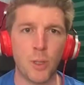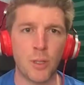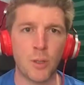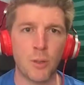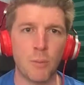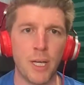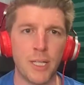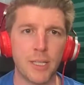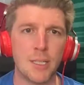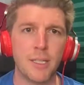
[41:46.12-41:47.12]
you can
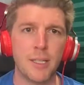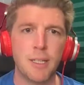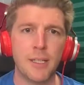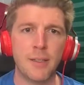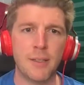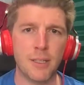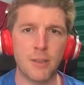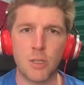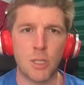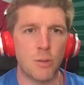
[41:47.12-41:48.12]
make
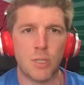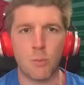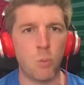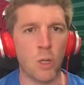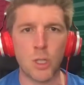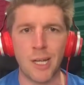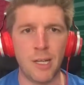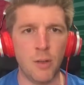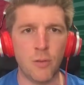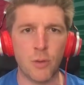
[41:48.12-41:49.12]
than choosing one
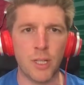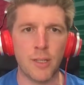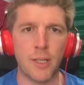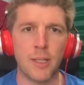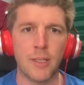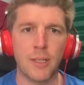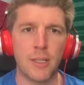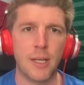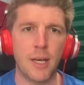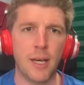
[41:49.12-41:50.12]
channel over another.
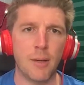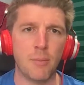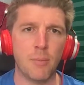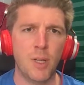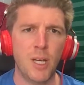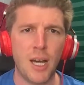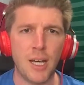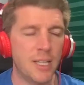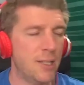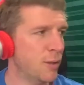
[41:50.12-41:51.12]
And
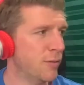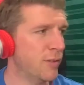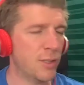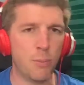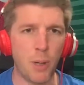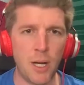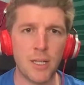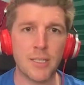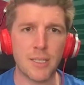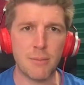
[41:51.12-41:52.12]
then look for some
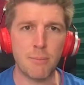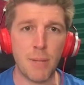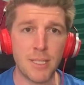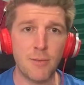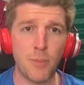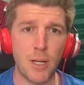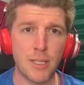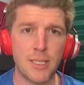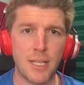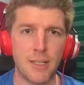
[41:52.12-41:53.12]
bargains. There's some massive
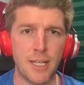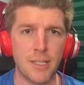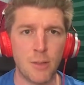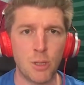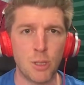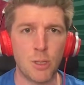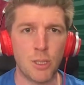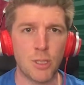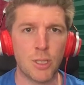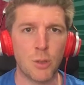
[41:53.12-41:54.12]
bargains out there. Don't just look
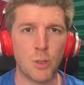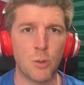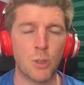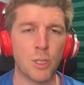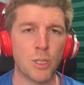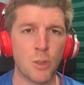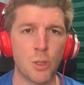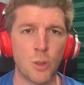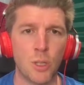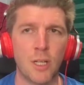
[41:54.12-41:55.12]
at social. Look at
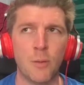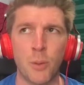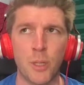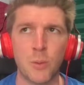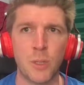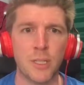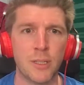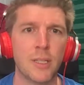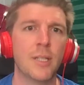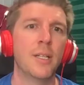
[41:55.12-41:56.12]
social accompanied
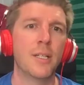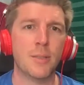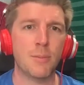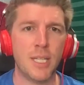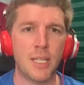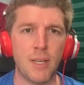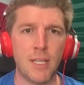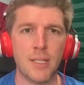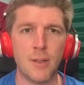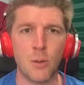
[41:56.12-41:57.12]
with some
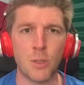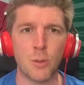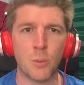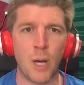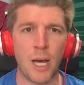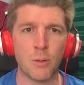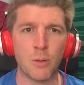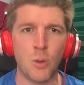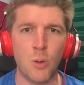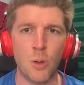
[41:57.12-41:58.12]
TV or some
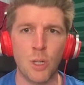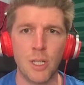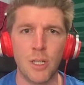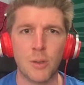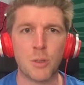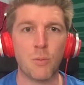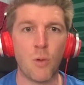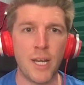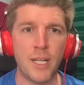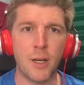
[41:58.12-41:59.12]
outdoor or some
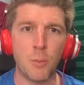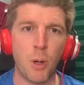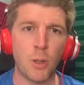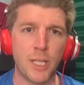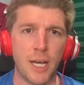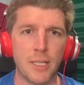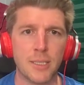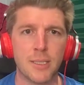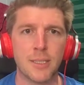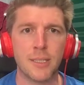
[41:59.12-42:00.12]
radio, podcast,